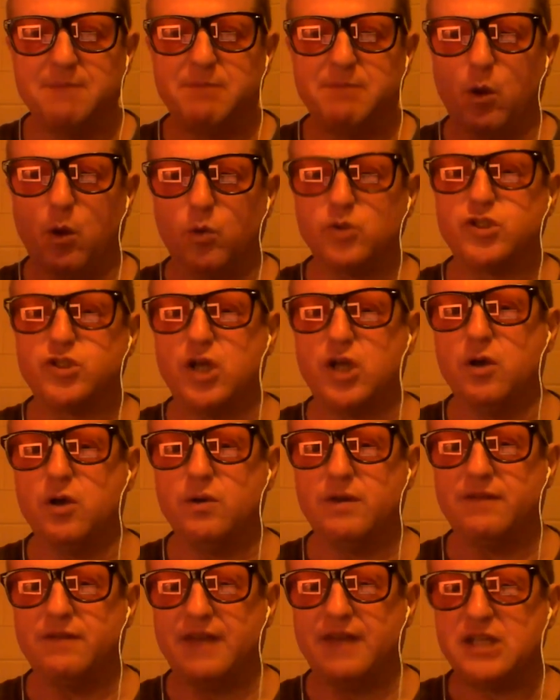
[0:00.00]
but
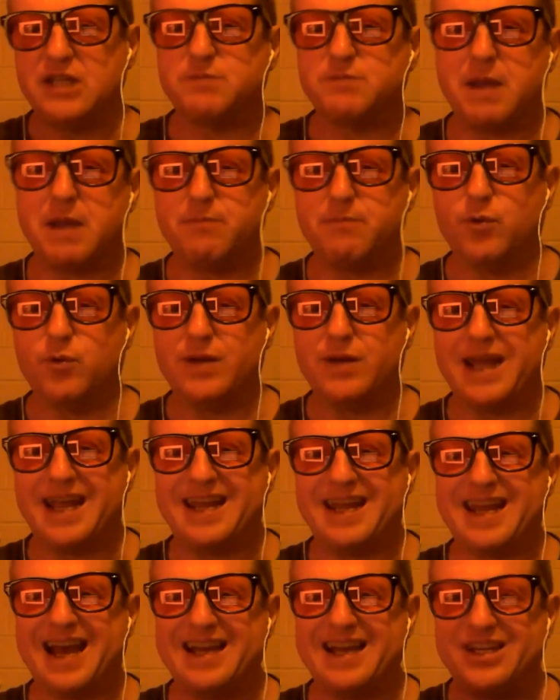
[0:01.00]
also these people
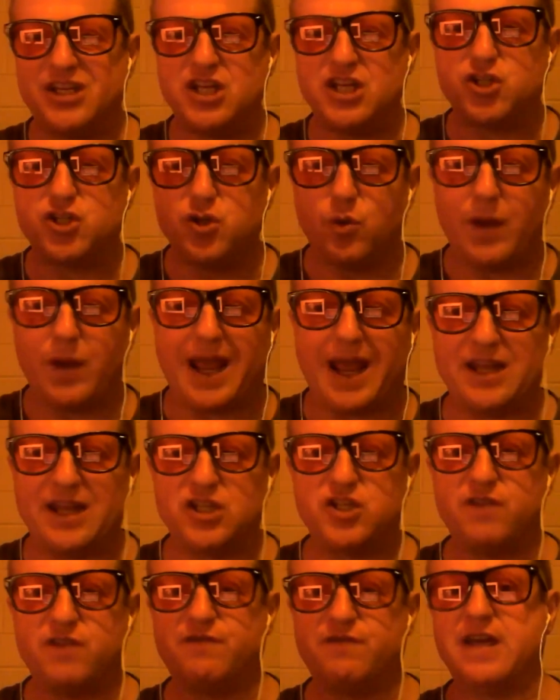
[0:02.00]
need additional
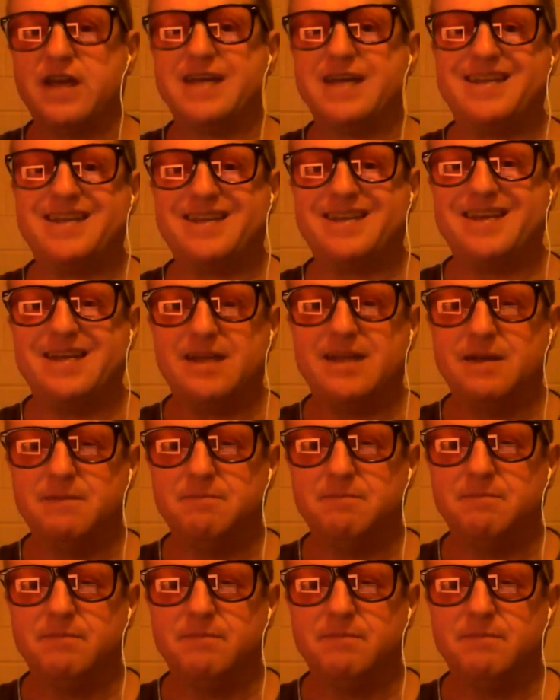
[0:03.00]
energy for heating